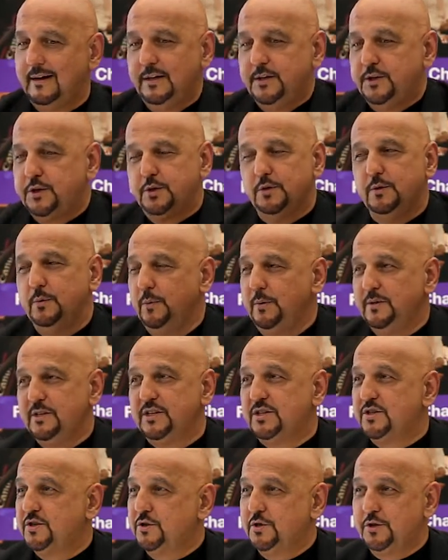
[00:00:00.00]
Shouldn't we
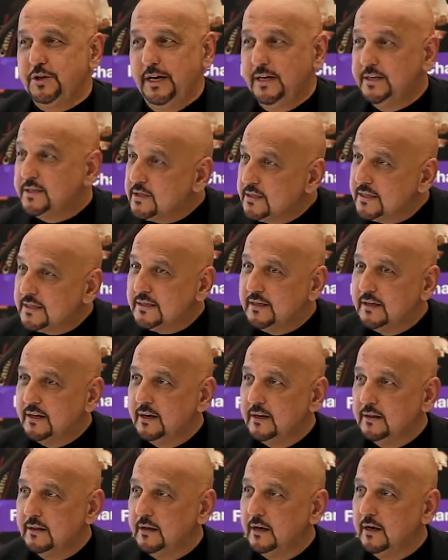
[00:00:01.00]
just change this thing,
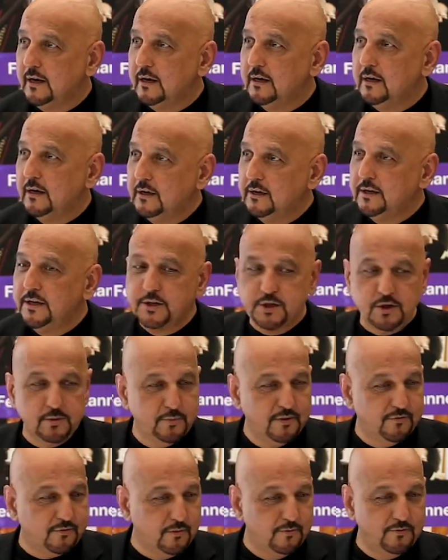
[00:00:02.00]
and our learning should
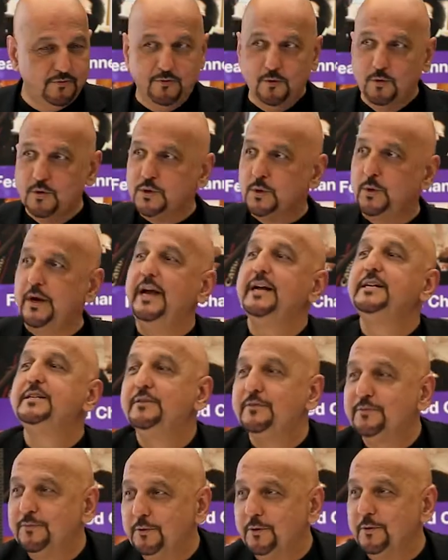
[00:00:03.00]
be from 4 to
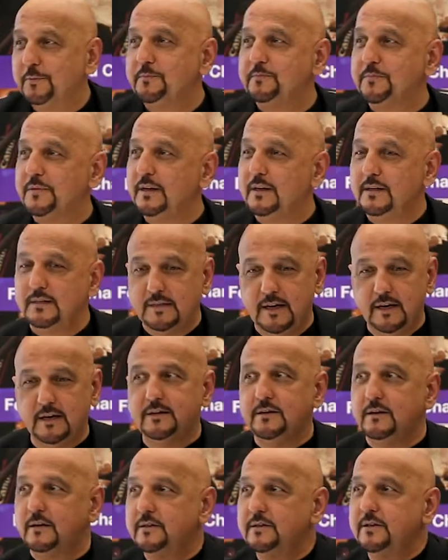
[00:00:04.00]
84 and take
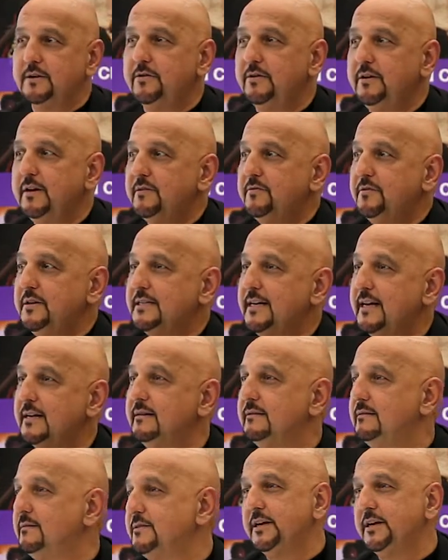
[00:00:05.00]
a degree every
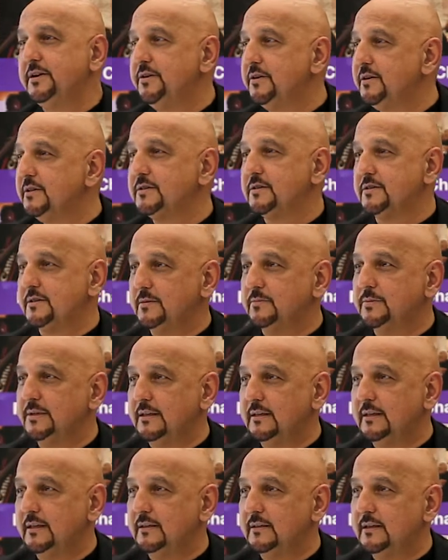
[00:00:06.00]
10 years or
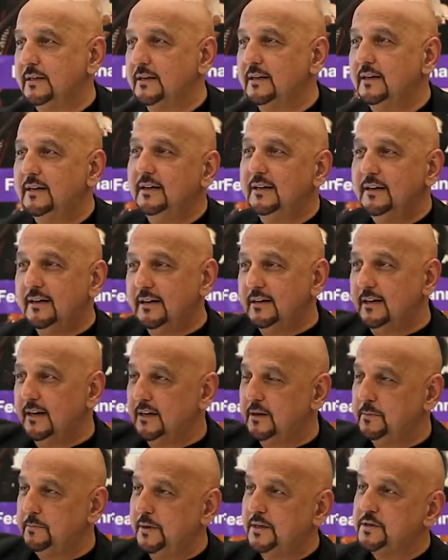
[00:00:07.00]
something like that? And I
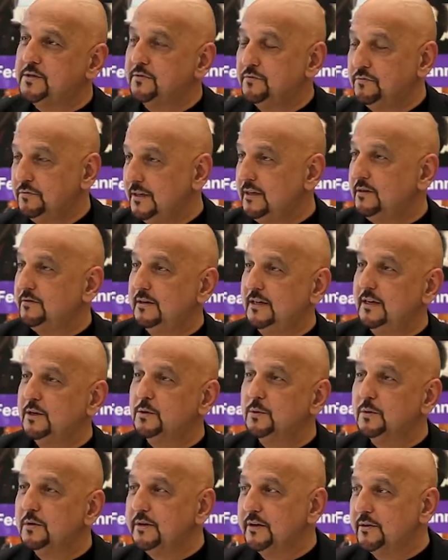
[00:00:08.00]
had a bunch of really, really
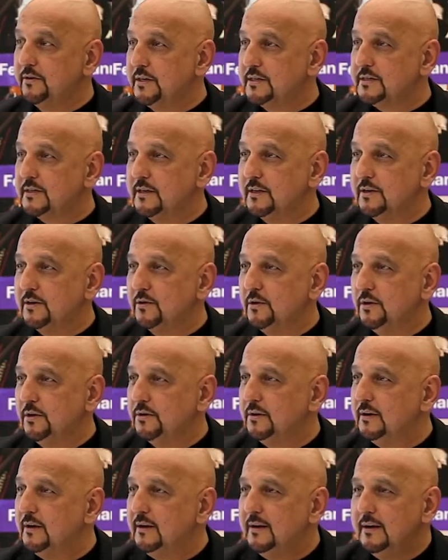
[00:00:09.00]
cool degrees earlier
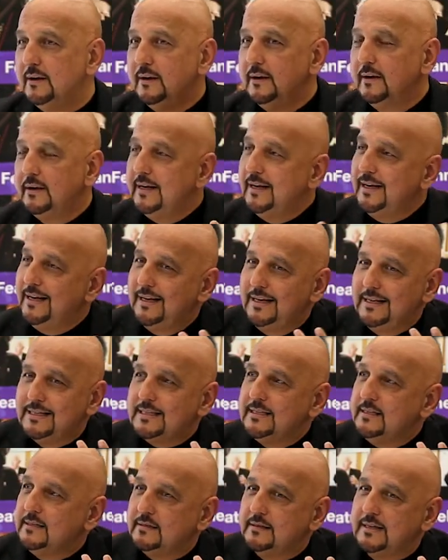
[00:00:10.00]
on.
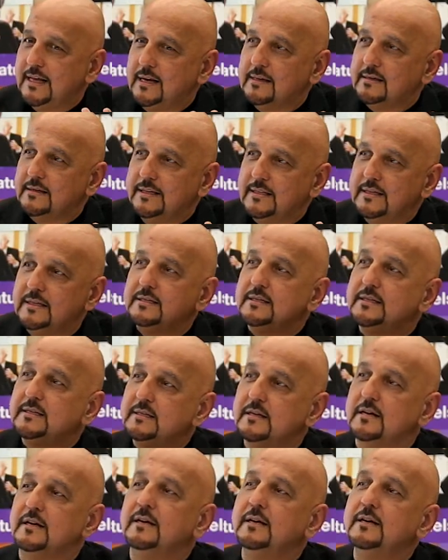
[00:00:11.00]
Isn't it
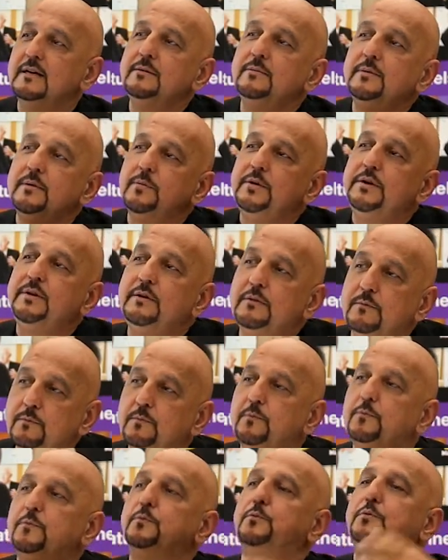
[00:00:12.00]
time that we
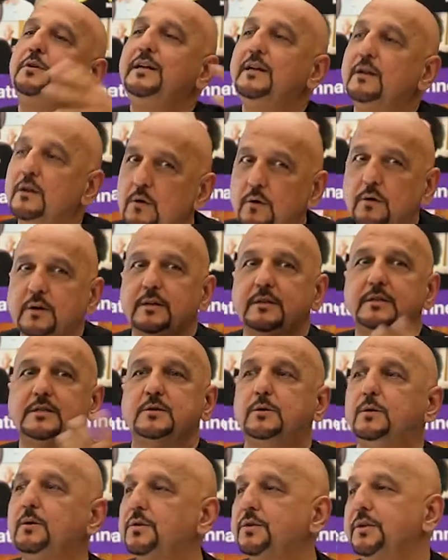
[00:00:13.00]
re-look at this
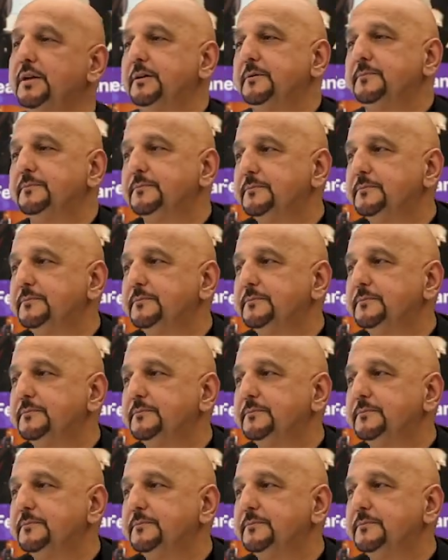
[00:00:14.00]
whole thing?